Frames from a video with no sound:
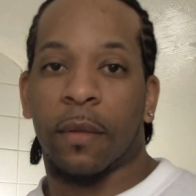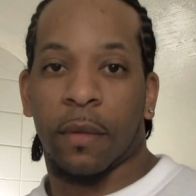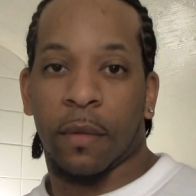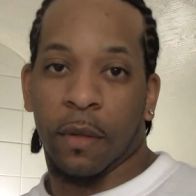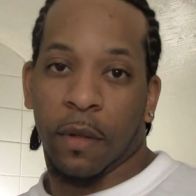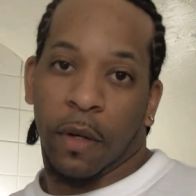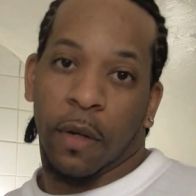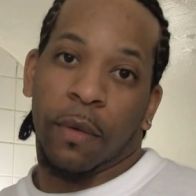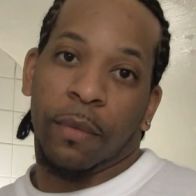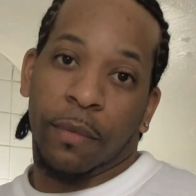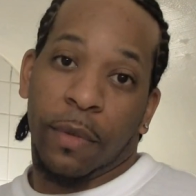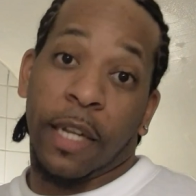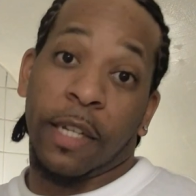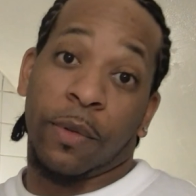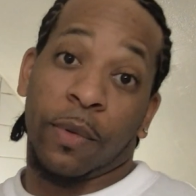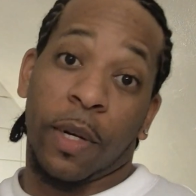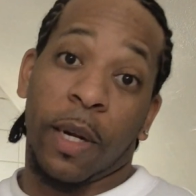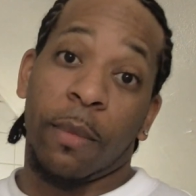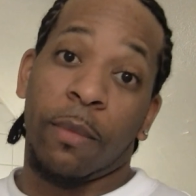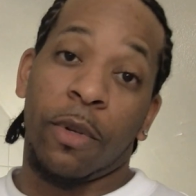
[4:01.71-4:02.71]
You know,
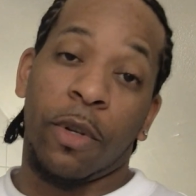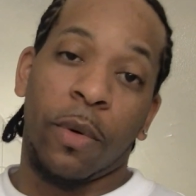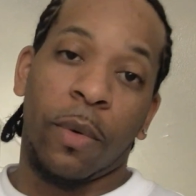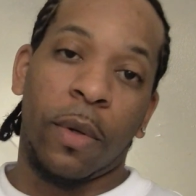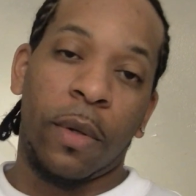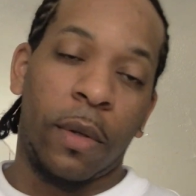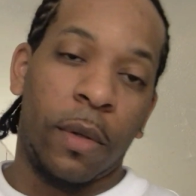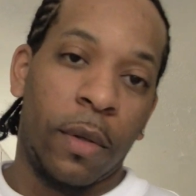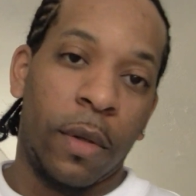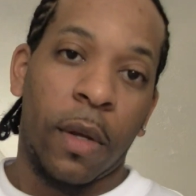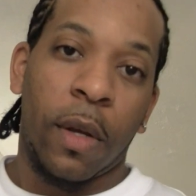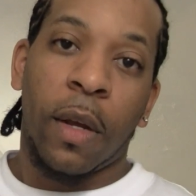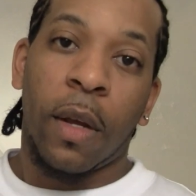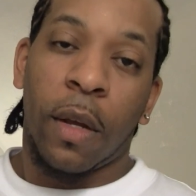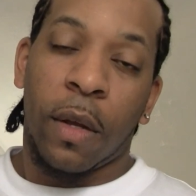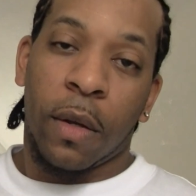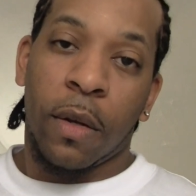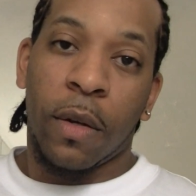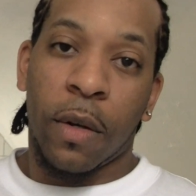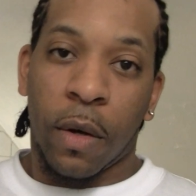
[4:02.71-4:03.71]
that's what I'm doing.
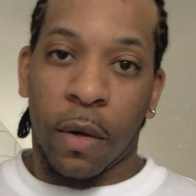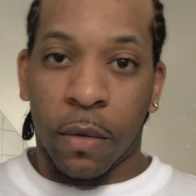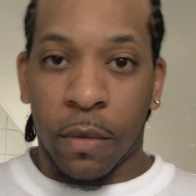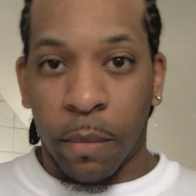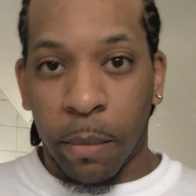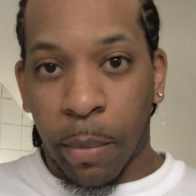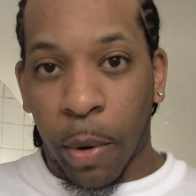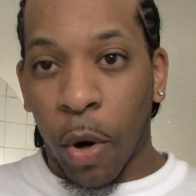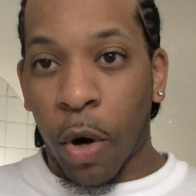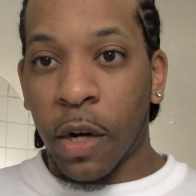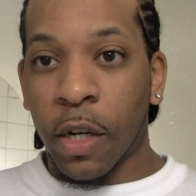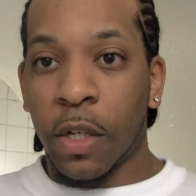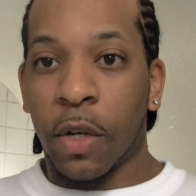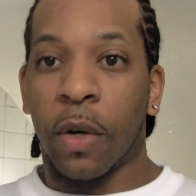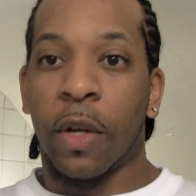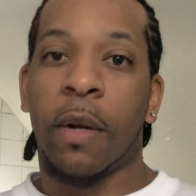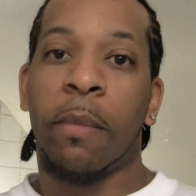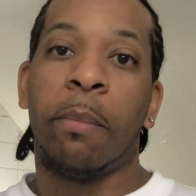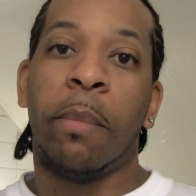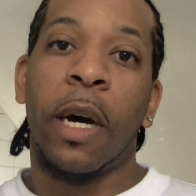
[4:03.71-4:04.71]
You know, balling
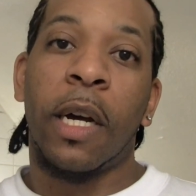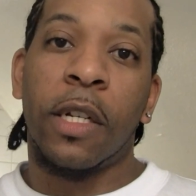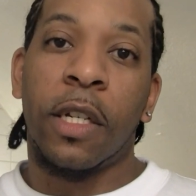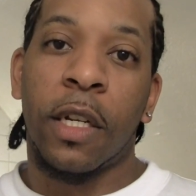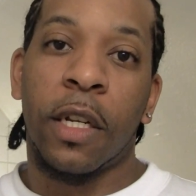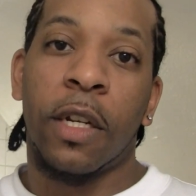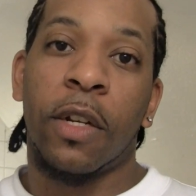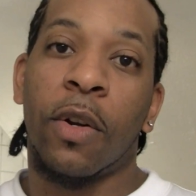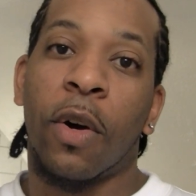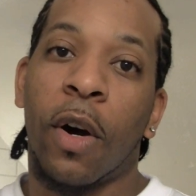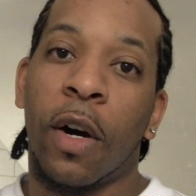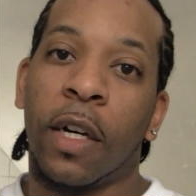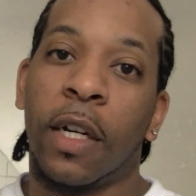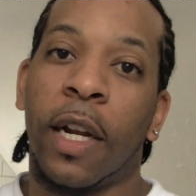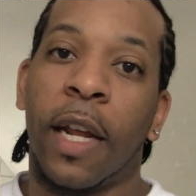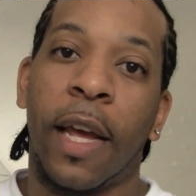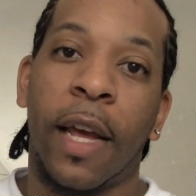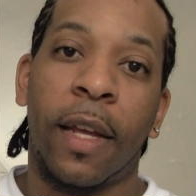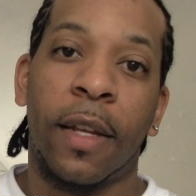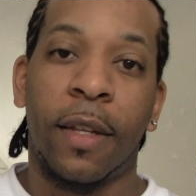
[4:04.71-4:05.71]
on a budget and all
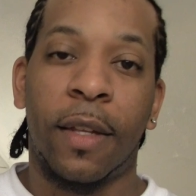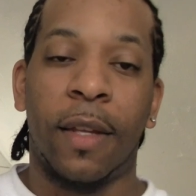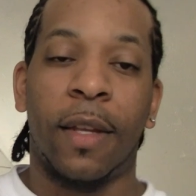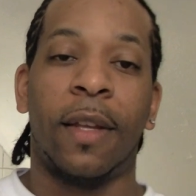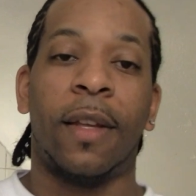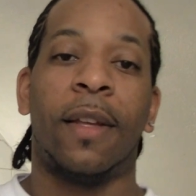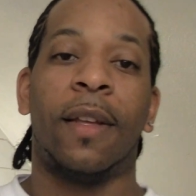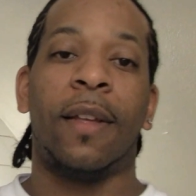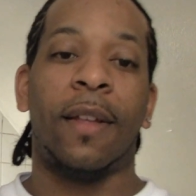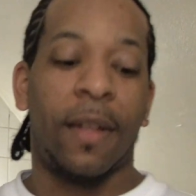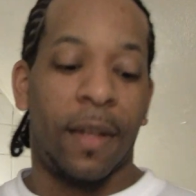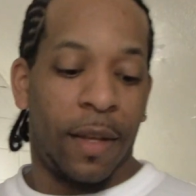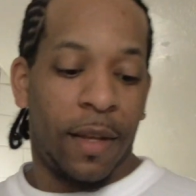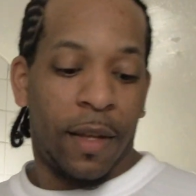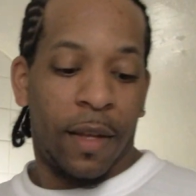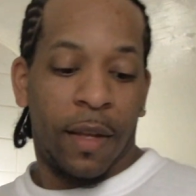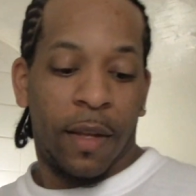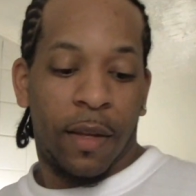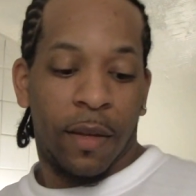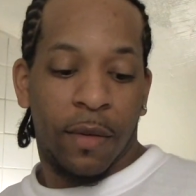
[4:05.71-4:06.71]
of that.
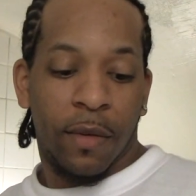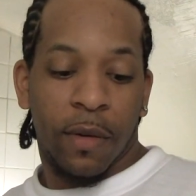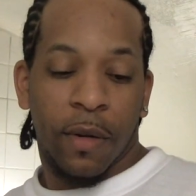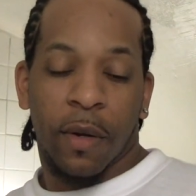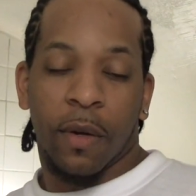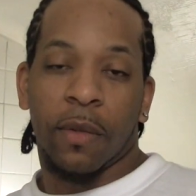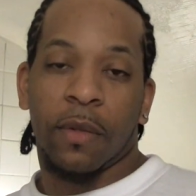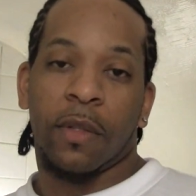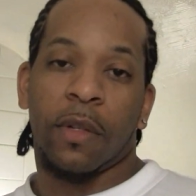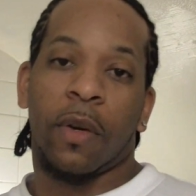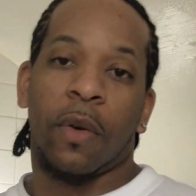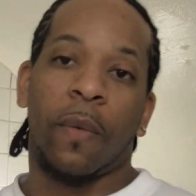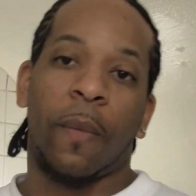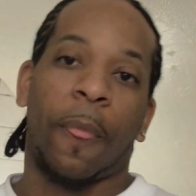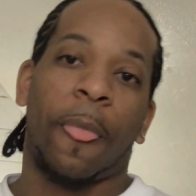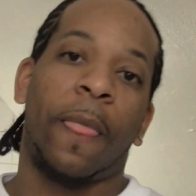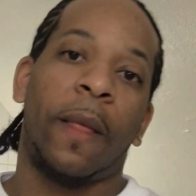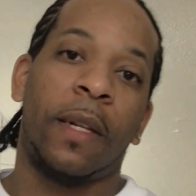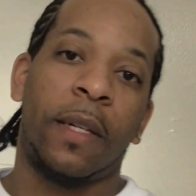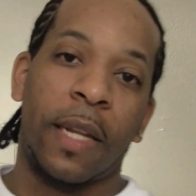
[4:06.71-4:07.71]
You know, so
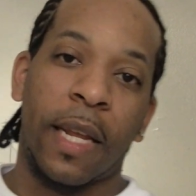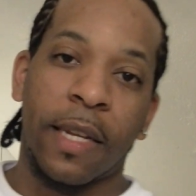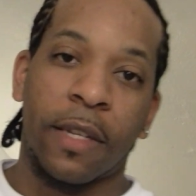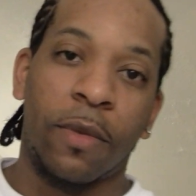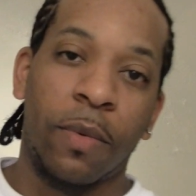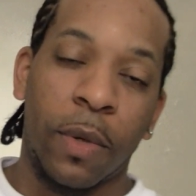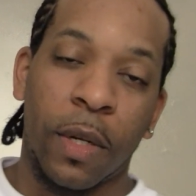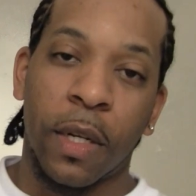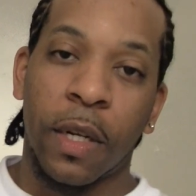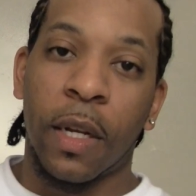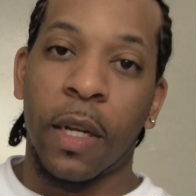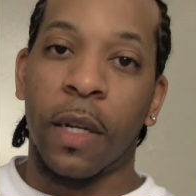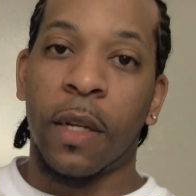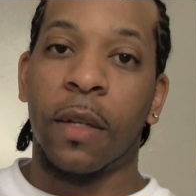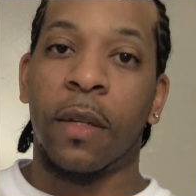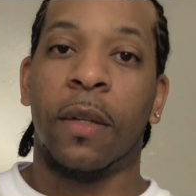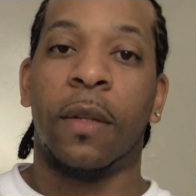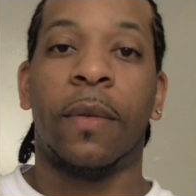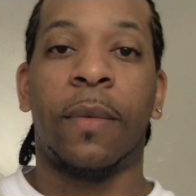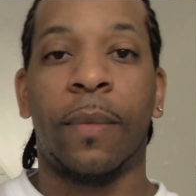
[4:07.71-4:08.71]
that's what it
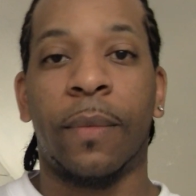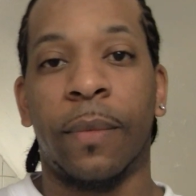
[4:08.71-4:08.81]
is.